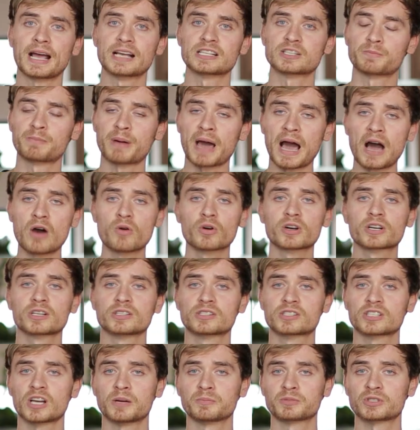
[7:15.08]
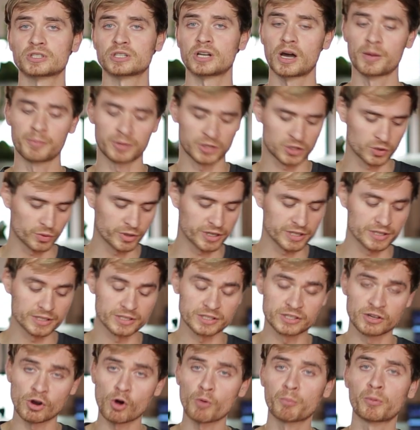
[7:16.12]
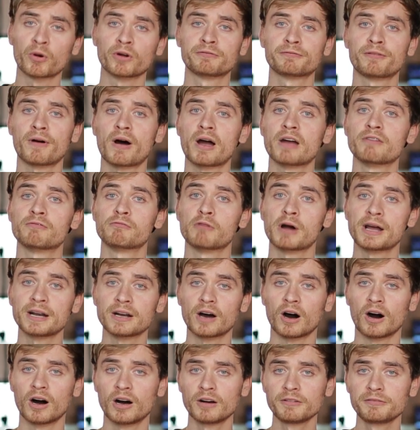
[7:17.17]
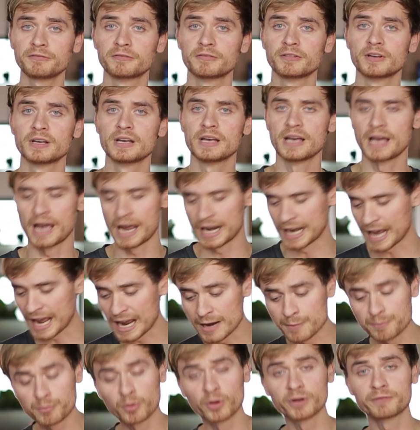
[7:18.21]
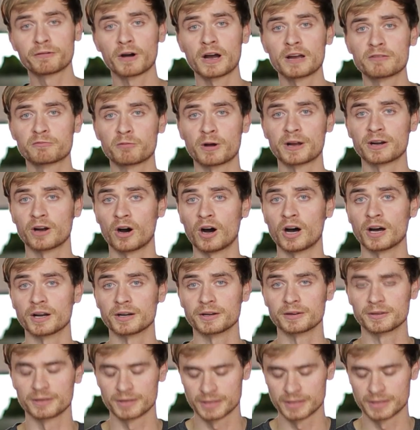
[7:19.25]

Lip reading: has a power consumption between 0.5 when off and 8.5 when on.